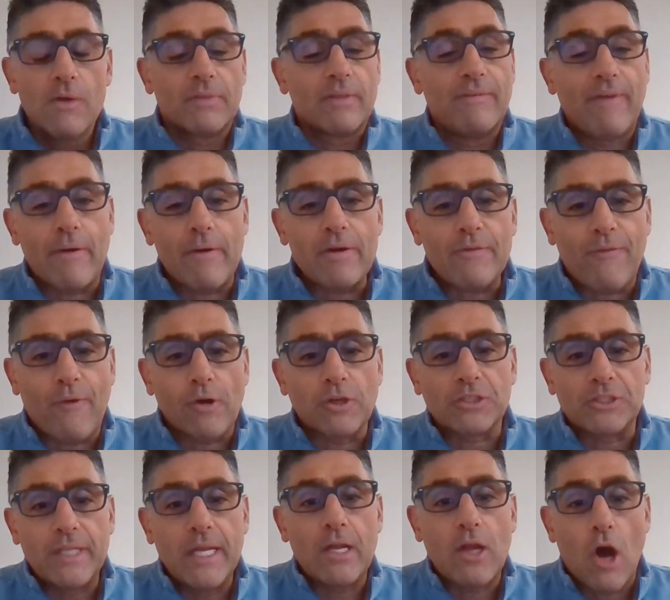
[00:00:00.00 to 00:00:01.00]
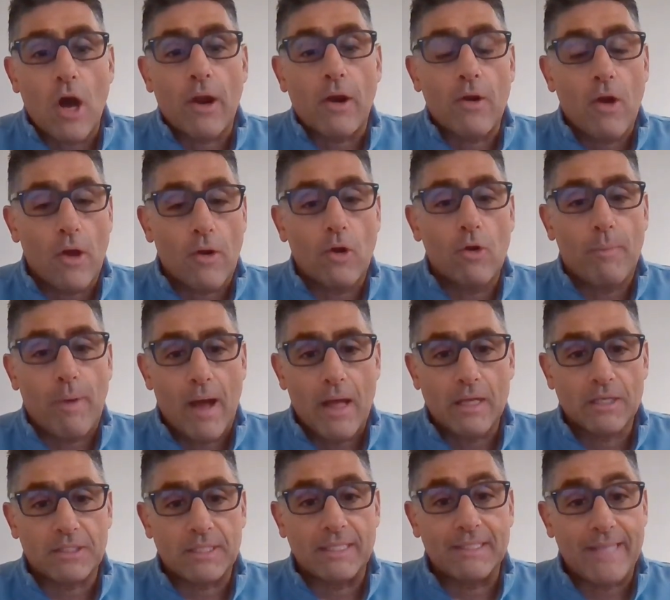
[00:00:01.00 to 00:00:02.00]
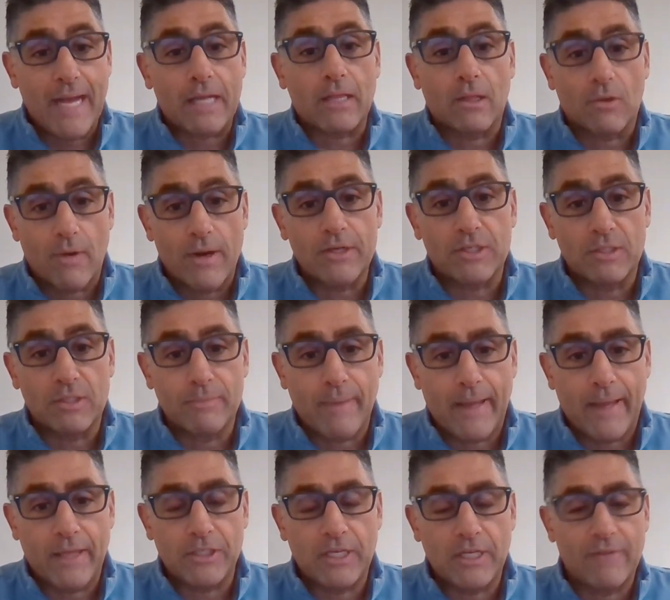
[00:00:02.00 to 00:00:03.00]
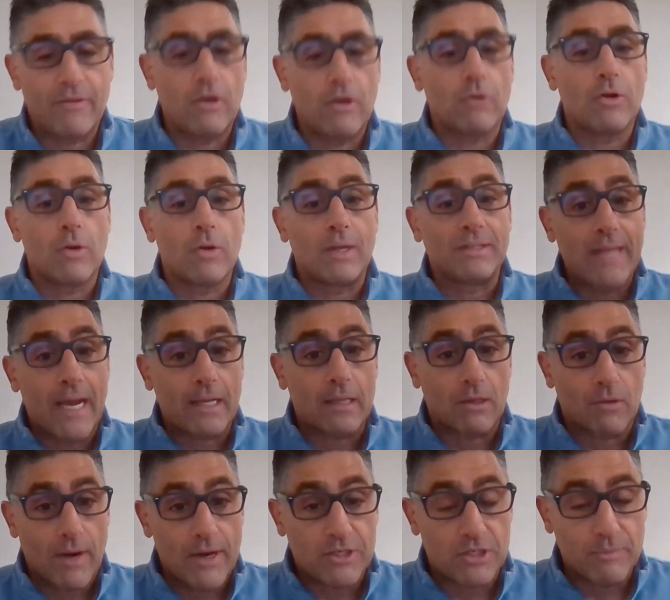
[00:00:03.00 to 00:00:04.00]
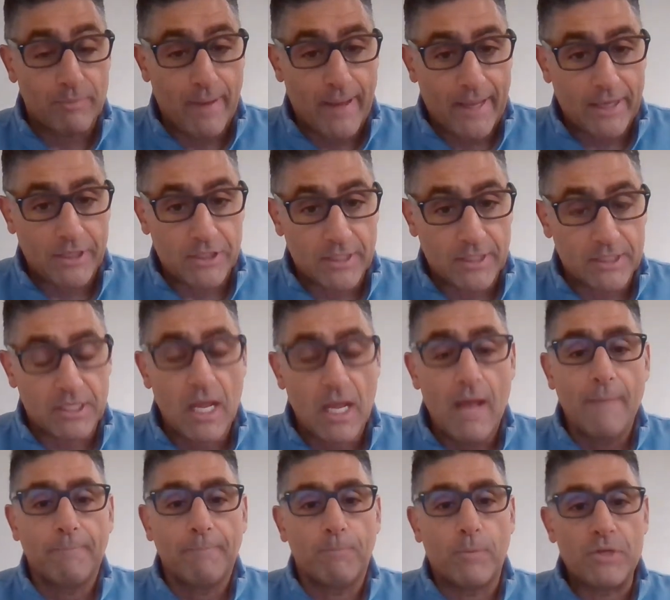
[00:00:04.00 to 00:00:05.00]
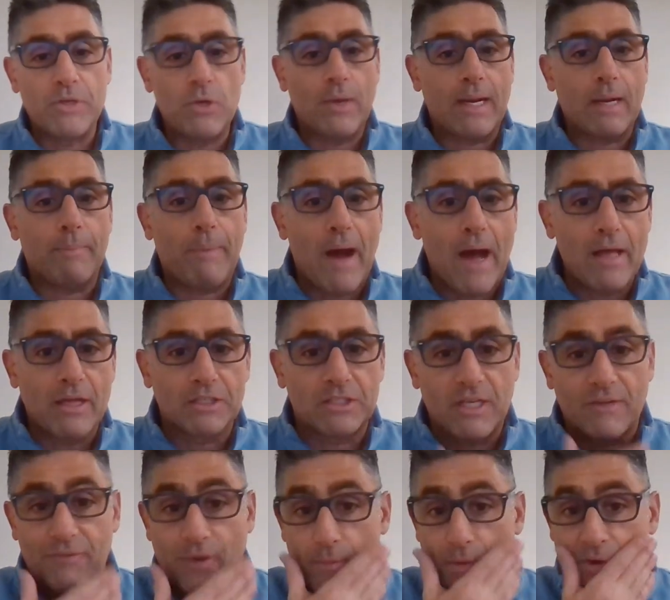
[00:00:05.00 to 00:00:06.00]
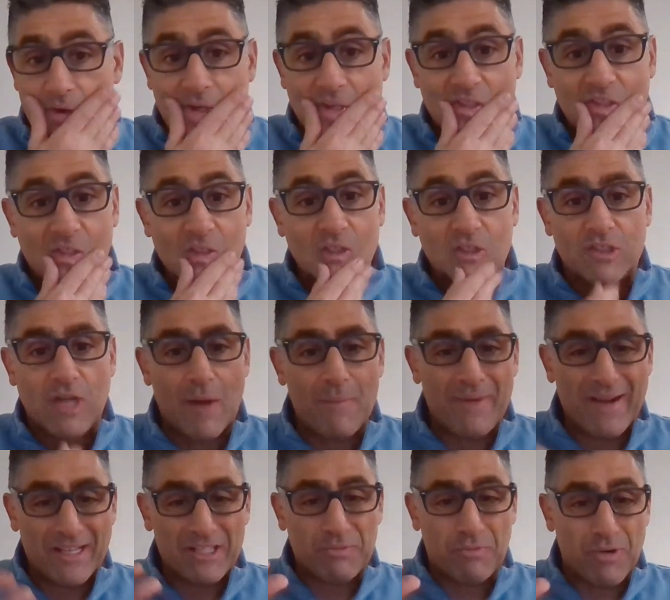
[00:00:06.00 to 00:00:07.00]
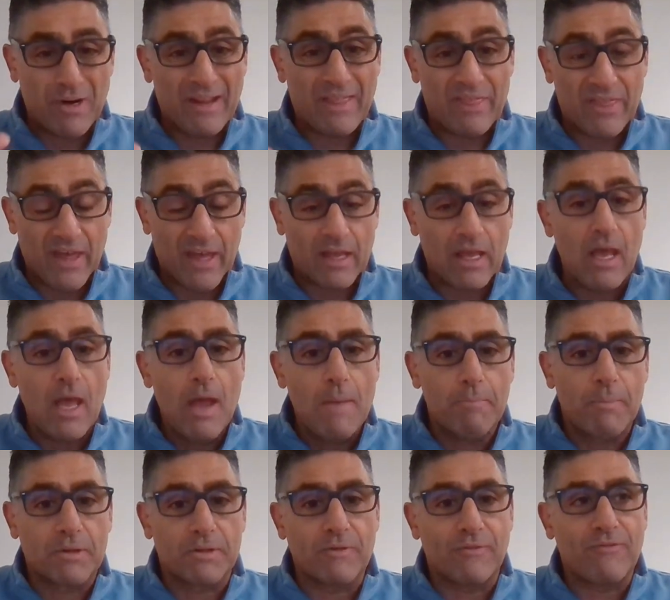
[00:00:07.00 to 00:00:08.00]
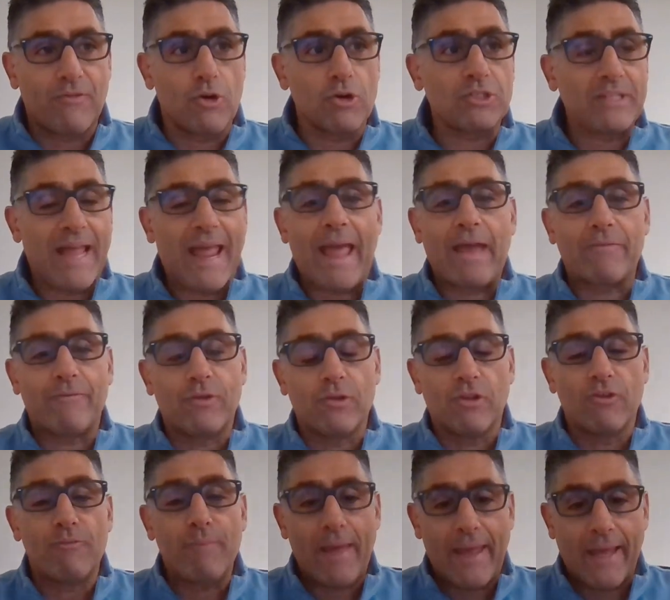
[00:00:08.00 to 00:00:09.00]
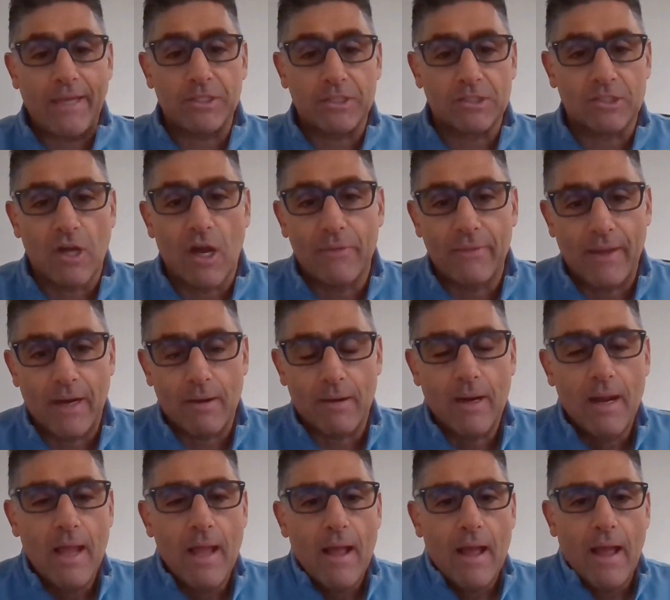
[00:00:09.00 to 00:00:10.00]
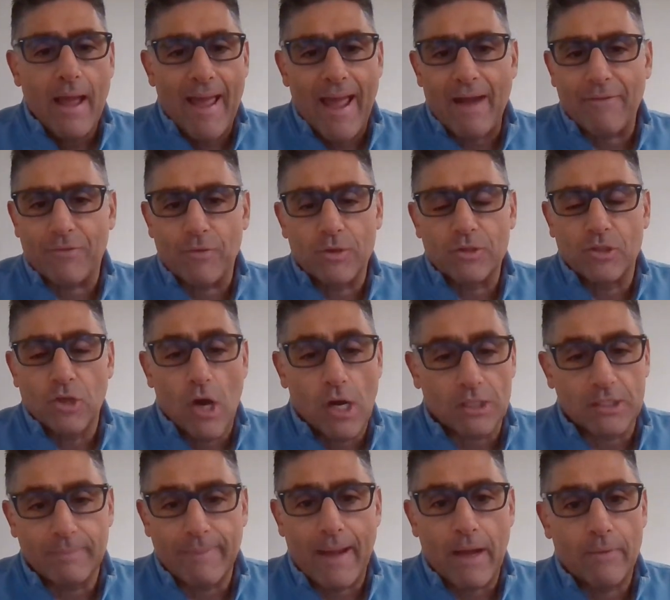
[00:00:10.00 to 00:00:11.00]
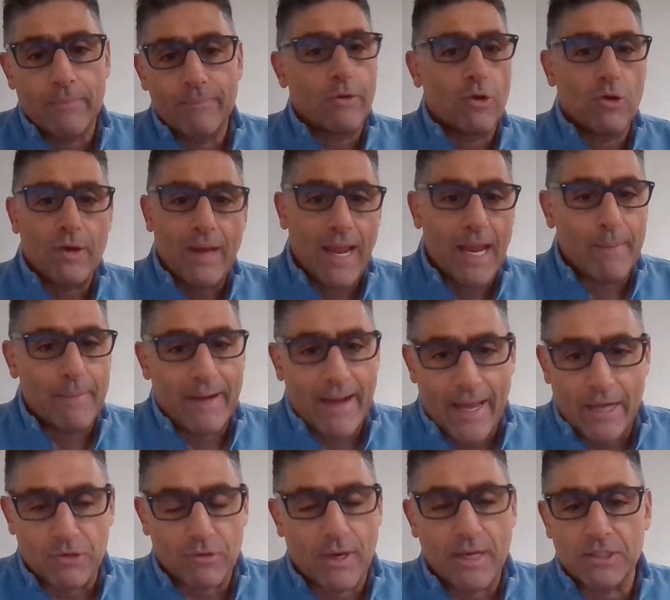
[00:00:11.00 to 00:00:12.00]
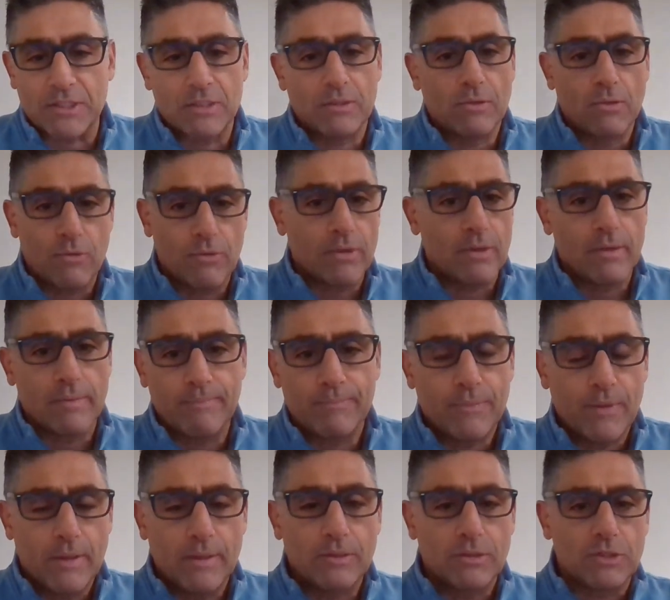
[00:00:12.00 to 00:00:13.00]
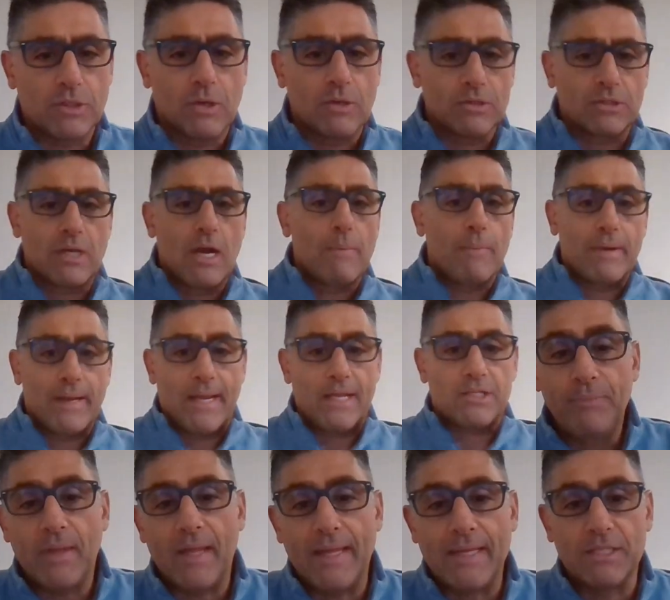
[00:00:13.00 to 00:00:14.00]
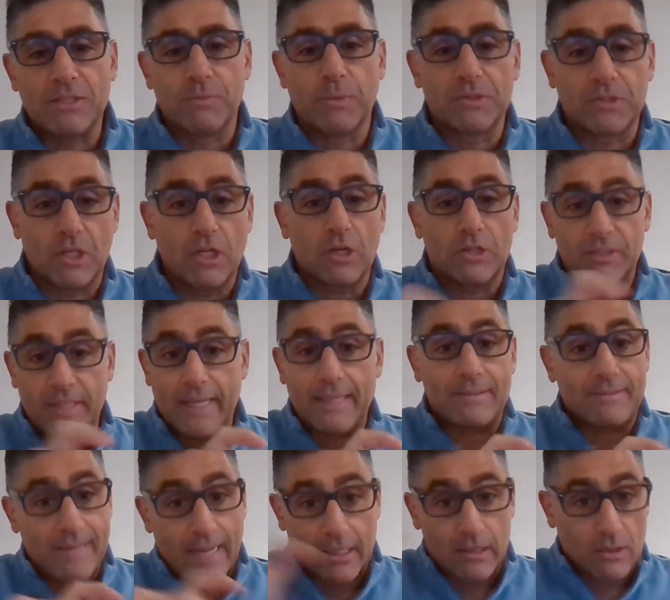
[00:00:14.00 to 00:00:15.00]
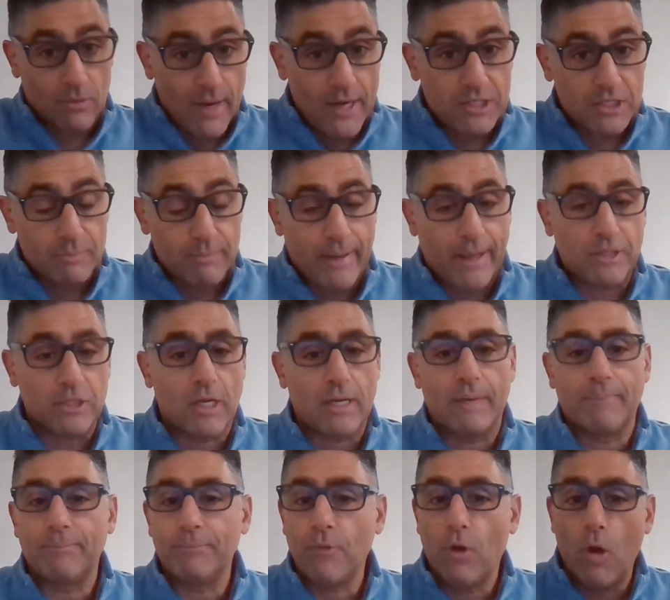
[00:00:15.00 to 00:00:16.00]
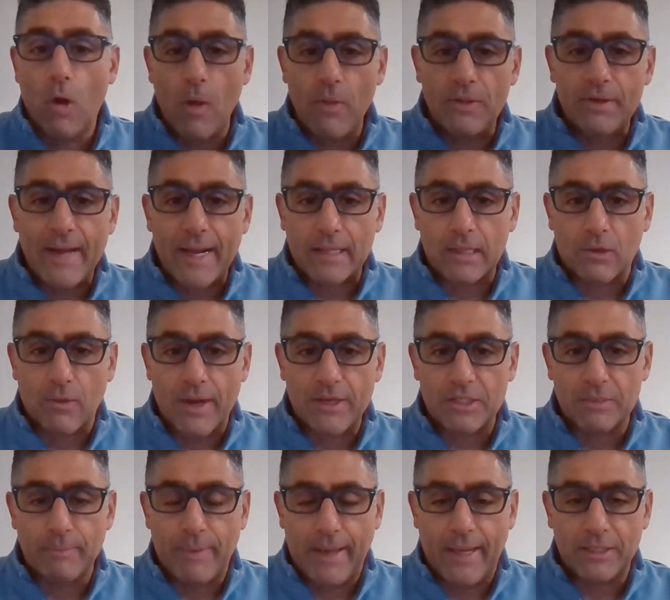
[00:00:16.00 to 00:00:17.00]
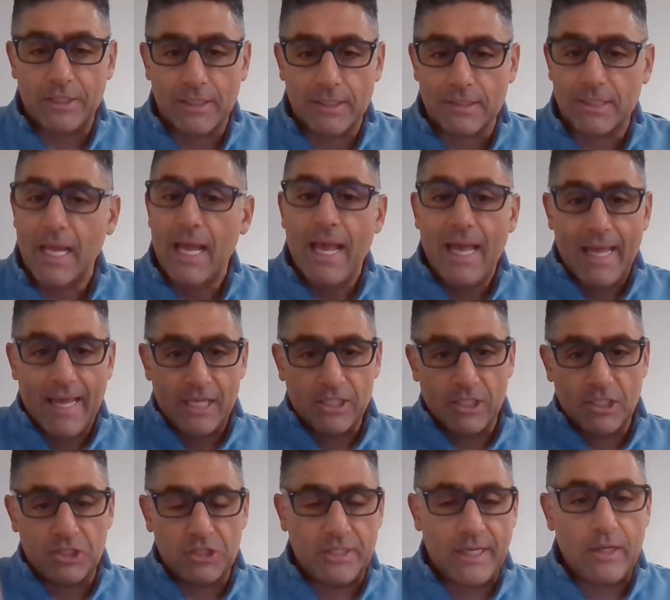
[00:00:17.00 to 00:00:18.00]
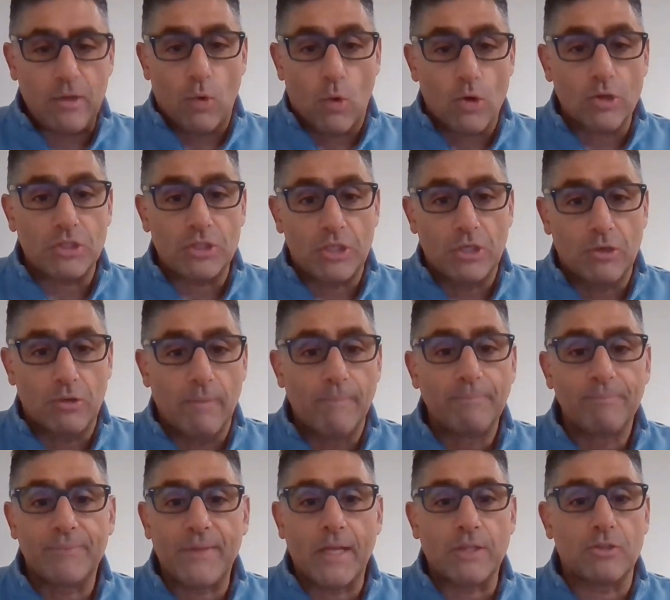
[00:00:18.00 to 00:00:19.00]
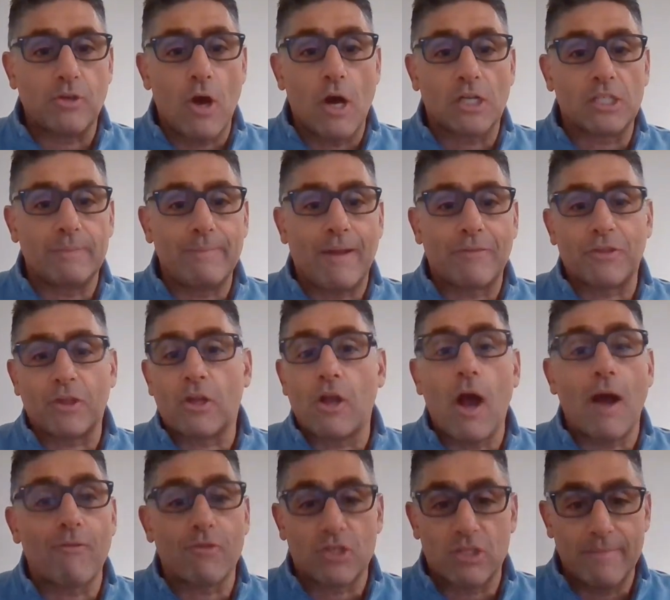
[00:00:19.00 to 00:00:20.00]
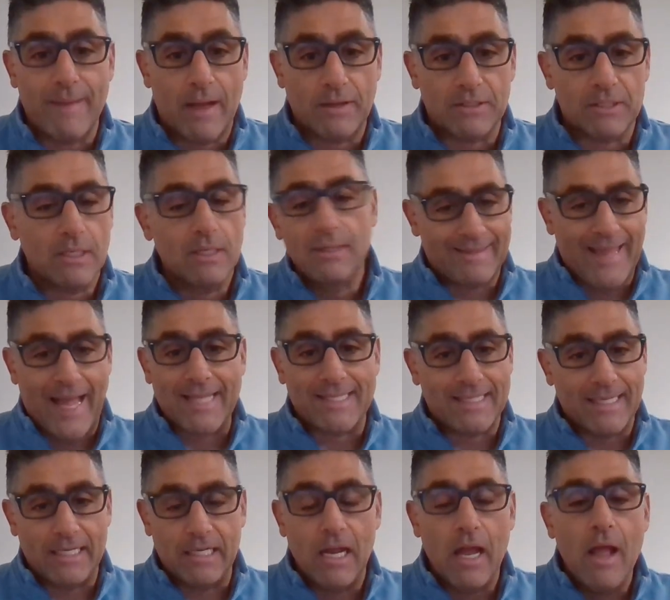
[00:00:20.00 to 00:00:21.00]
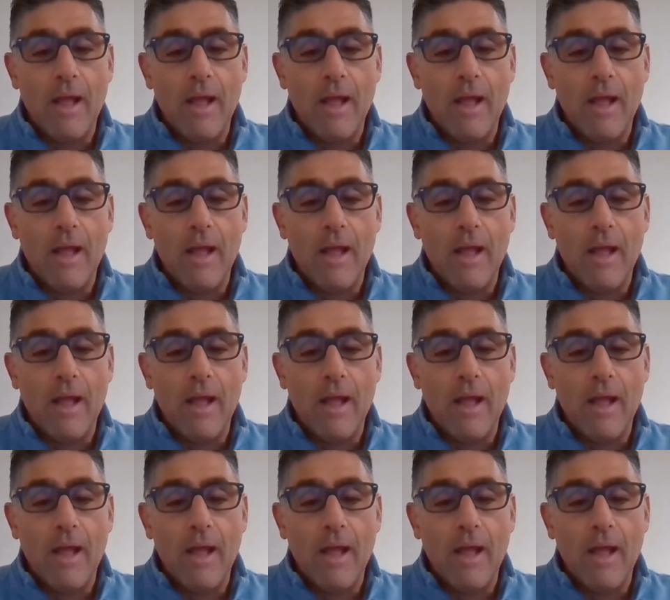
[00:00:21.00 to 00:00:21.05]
The very first thing on an auto policy, declaration page, and if you don't know what a declaration page is, when you get a policy from your insurance company, it's pretty thick. But the first handful of pages on there, after it talks about your name and address and who the insurance company is what's going to say declaration page on it. All the declaration page is a sheet or two that talks about the coverage amounts. That's it.